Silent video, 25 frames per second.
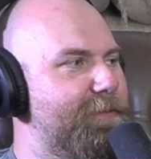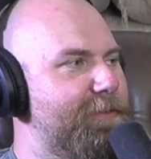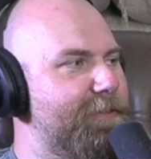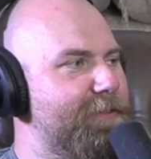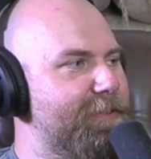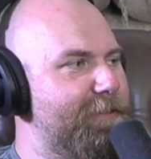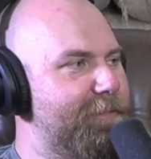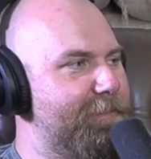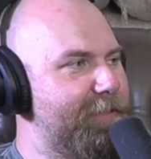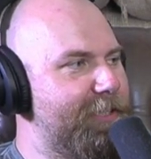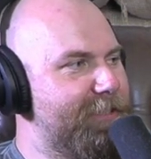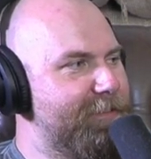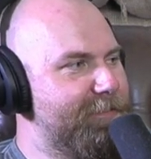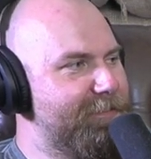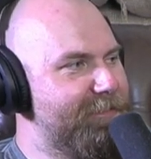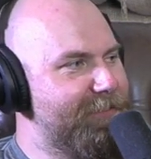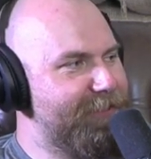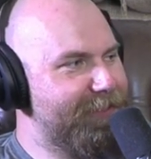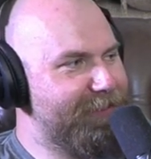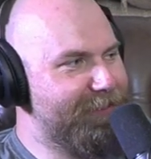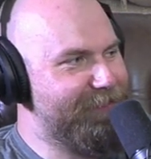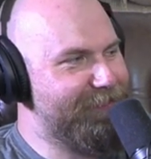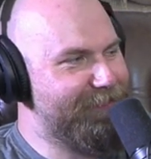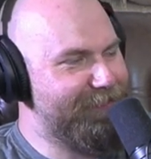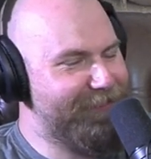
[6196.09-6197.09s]
I won't go back.
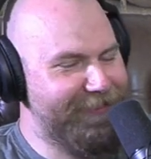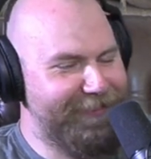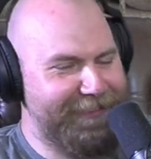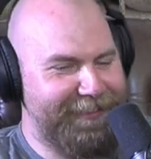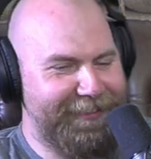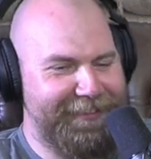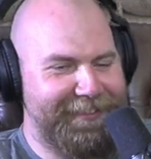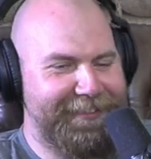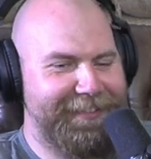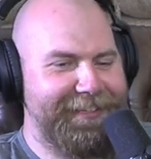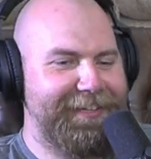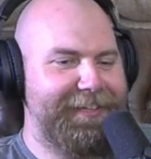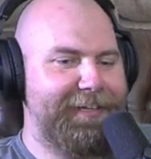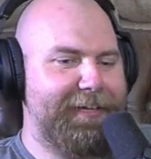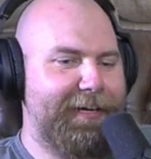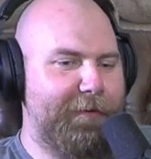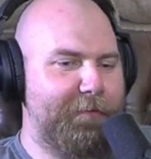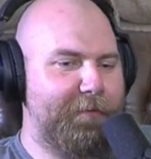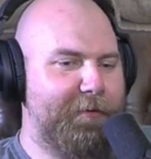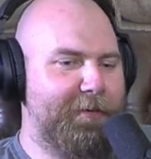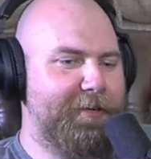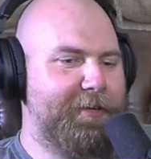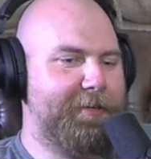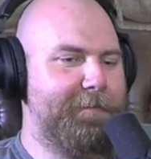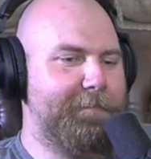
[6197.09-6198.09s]
Thank you. I
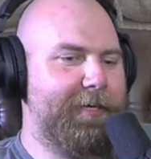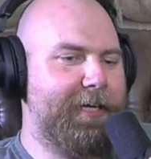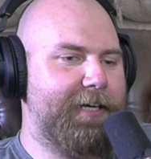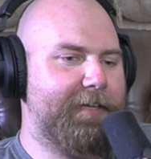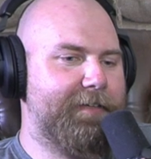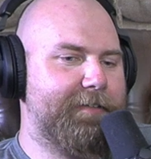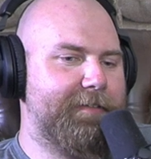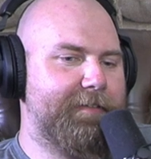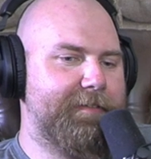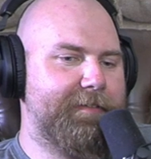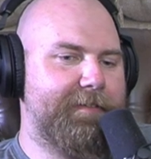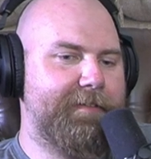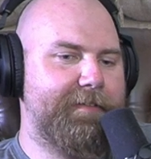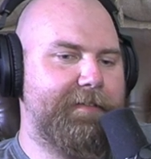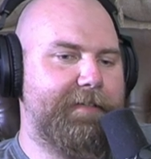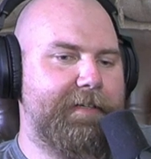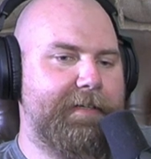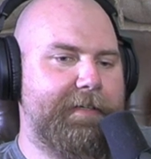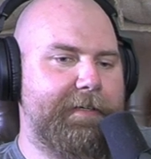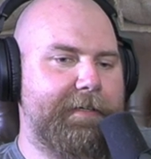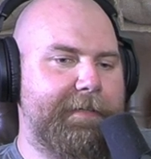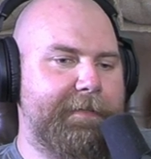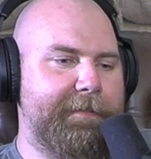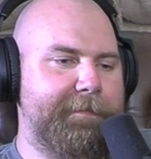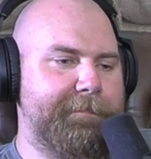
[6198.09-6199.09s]
won't go back.
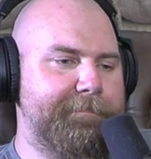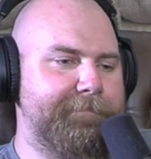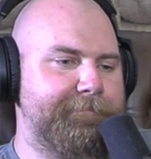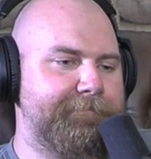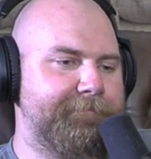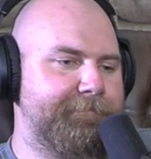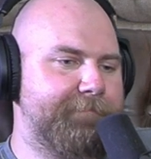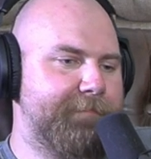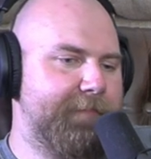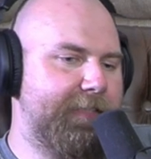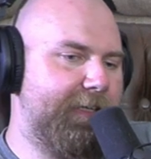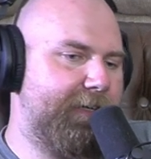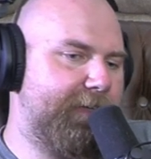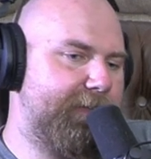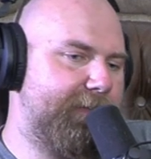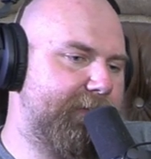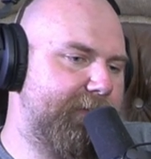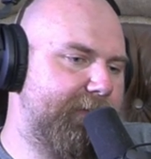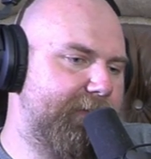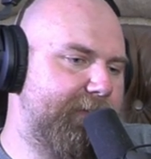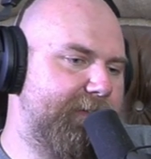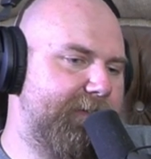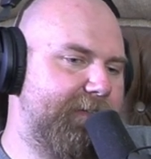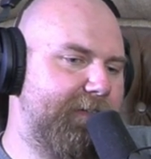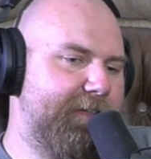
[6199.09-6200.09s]
I
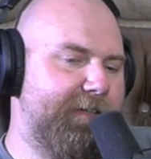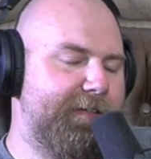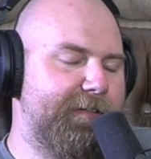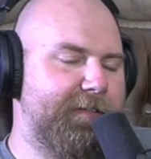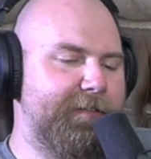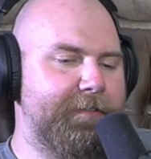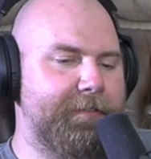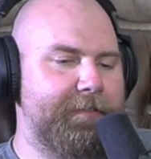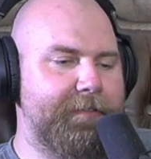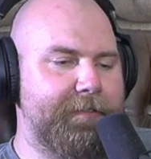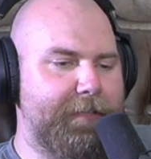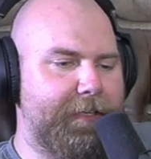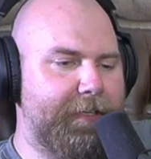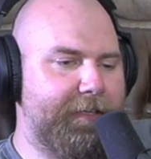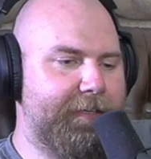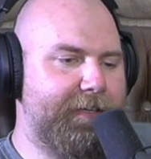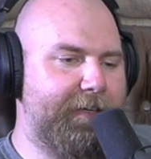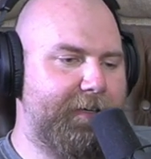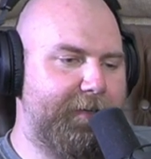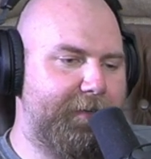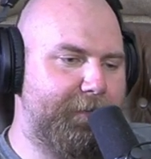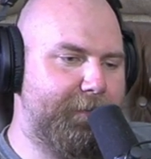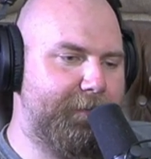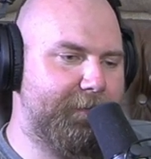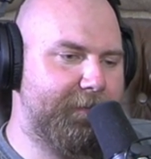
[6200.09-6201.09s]
didn't like
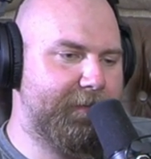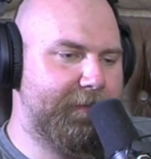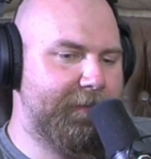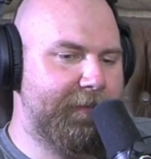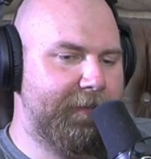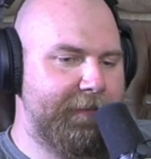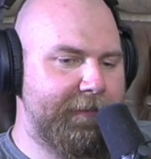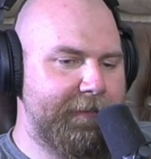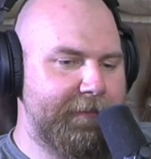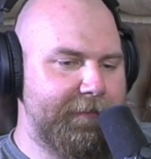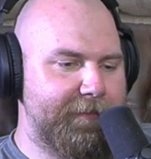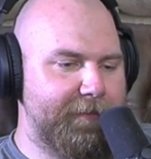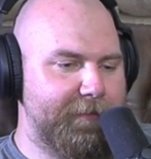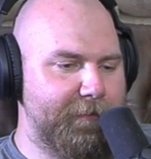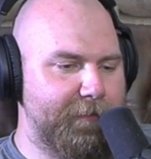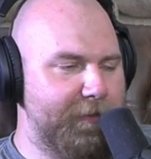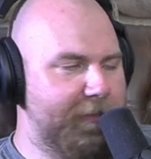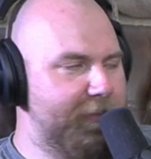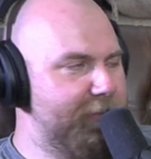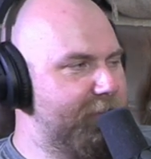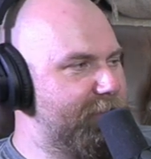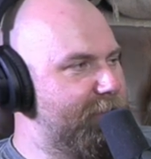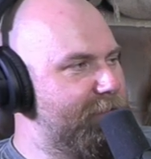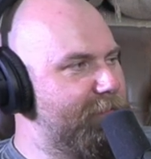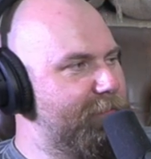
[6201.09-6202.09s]
how the
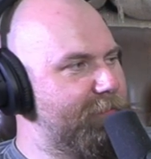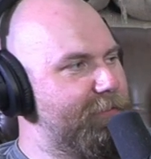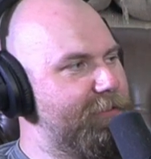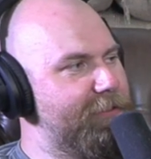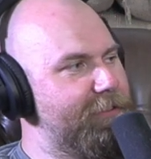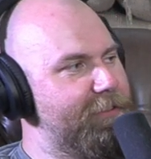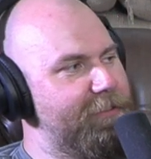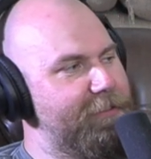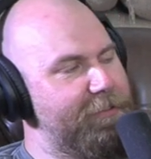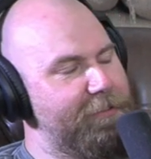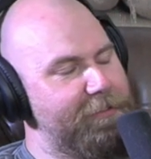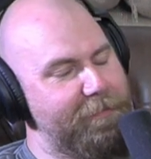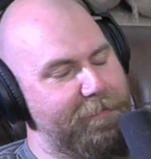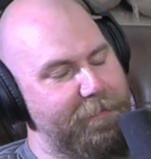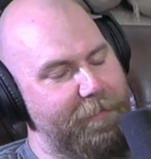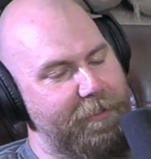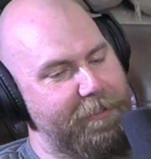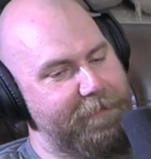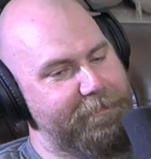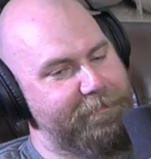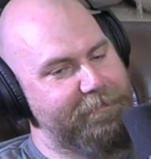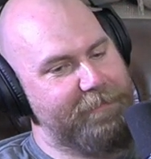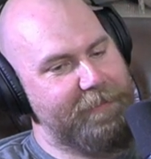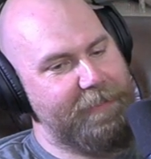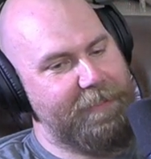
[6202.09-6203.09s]
reason it ended,
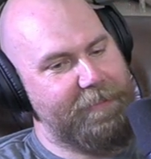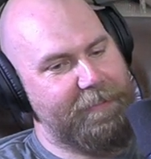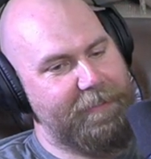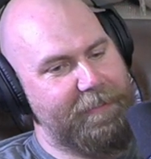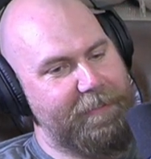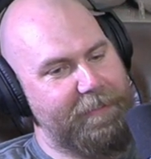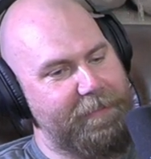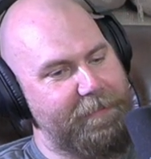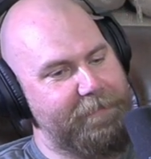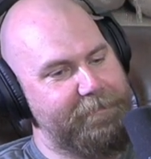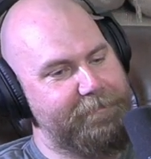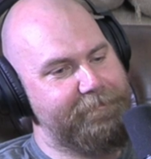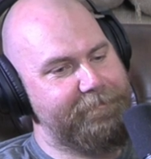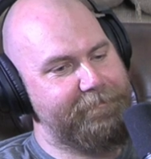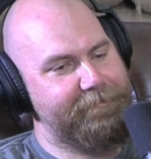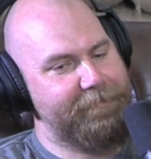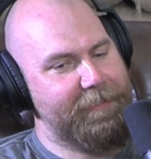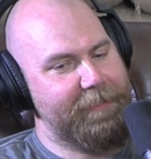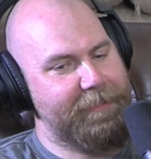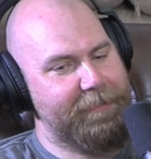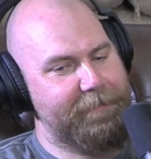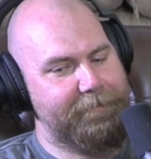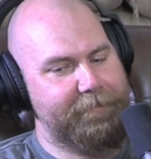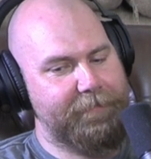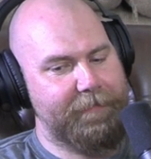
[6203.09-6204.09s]
but I
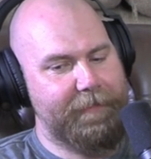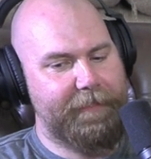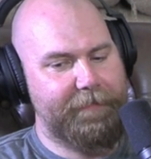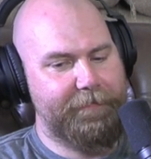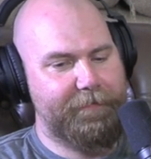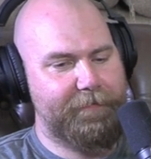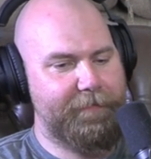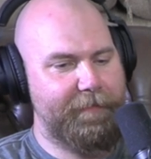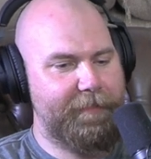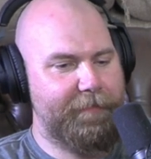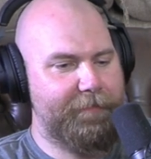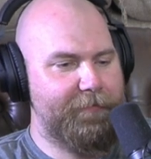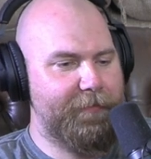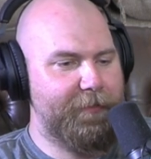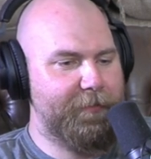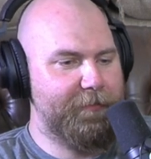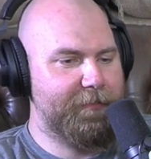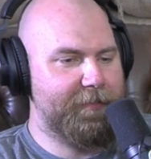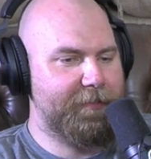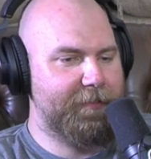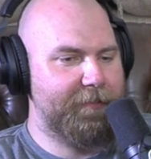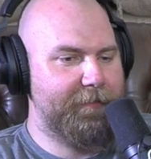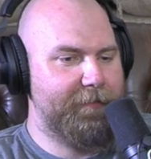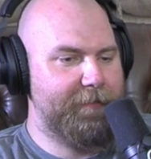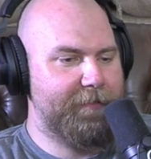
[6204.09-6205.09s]

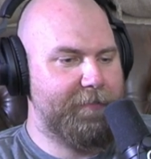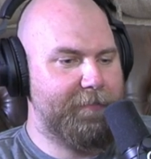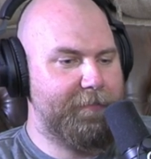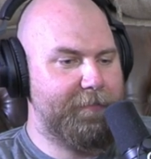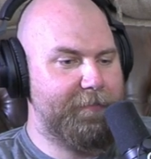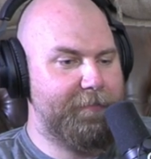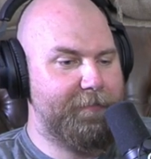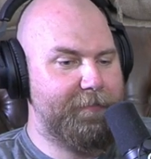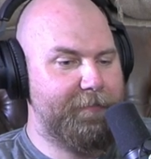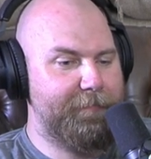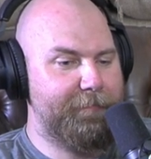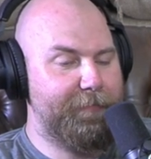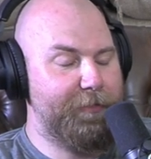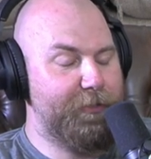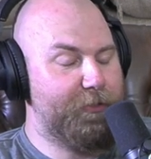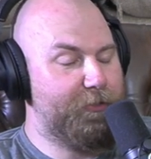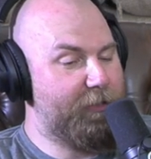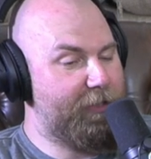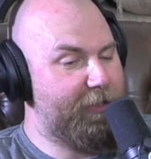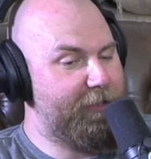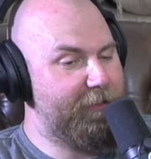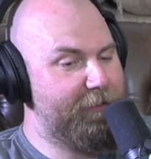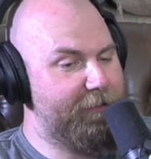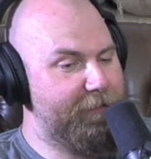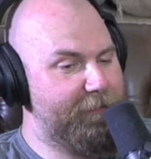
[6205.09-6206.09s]
felt
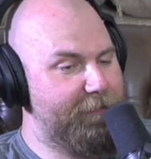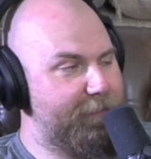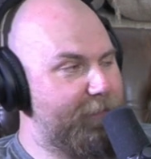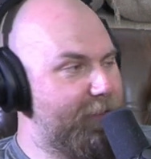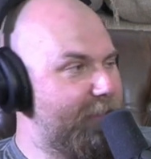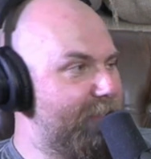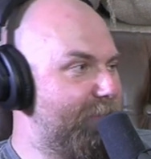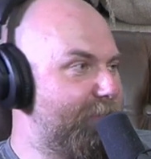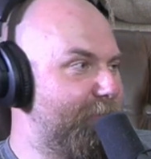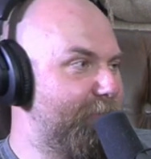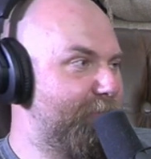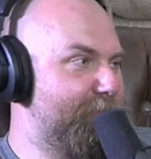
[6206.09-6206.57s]
betrayed by the